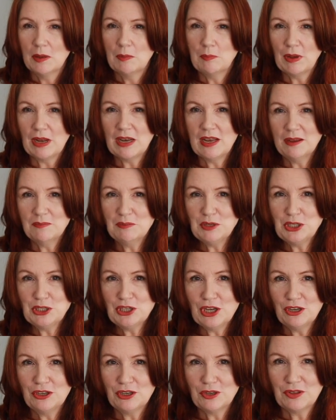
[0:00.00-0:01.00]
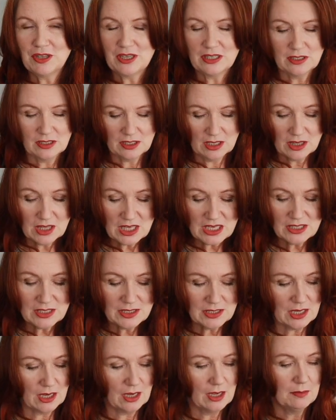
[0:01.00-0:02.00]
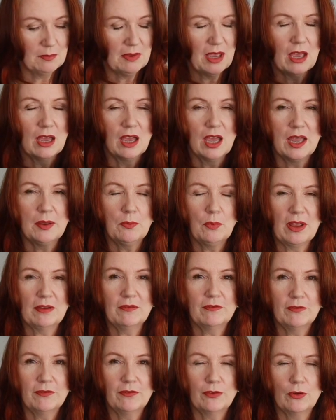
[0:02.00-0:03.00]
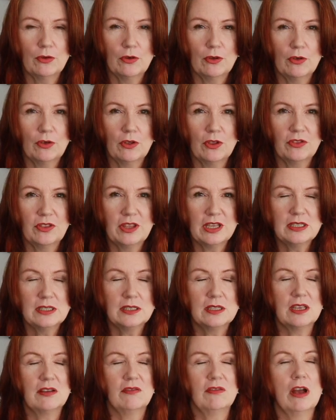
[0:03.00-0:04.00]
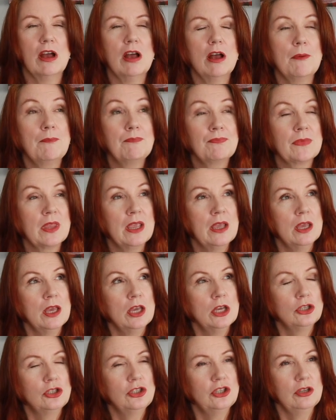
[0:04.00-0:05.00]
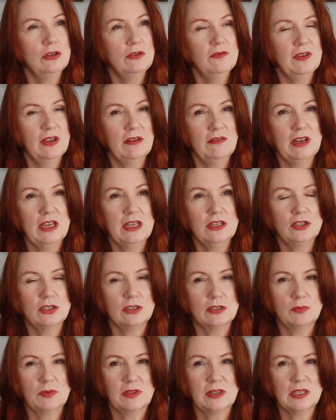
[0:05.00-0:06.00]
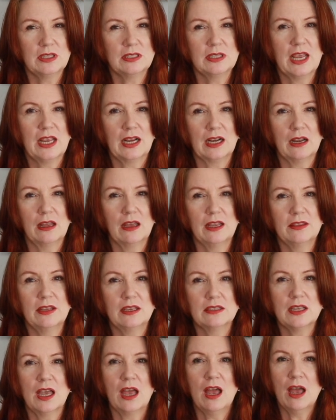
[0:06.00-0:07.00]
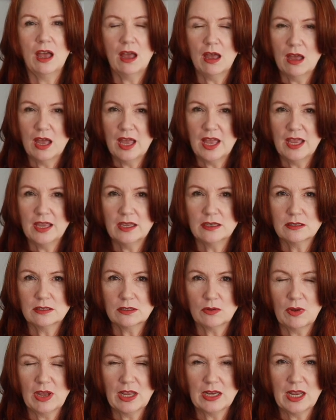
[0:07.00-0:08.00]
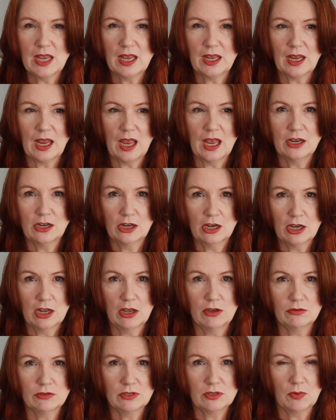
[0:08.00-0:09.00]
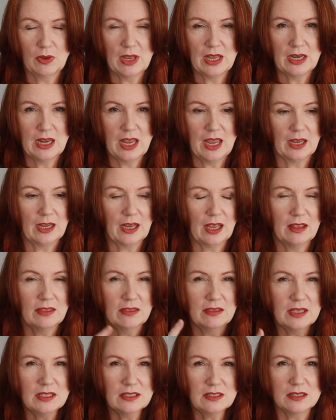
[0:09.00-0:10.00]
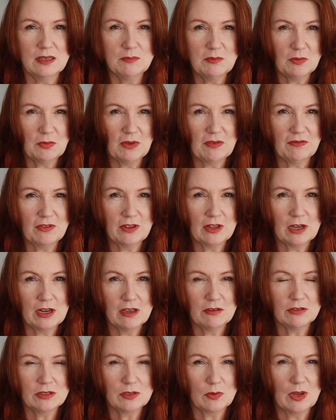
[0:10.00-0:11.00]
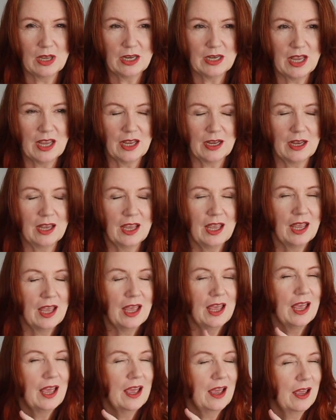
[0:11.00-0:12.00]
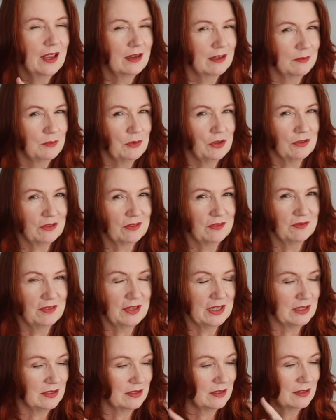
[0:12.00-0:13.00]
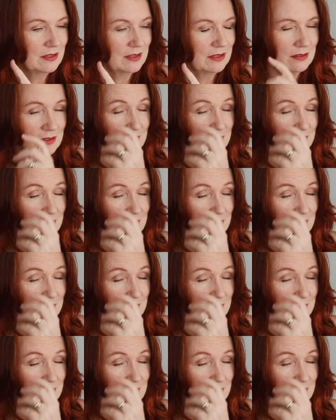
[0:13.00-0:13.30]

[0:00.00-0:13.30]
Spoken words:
But let me show you this. So this time I went for this. There are two variations with this neckline. There's a high square neck and a low square neck. And this time I went for the low square neck and I'm not convinced.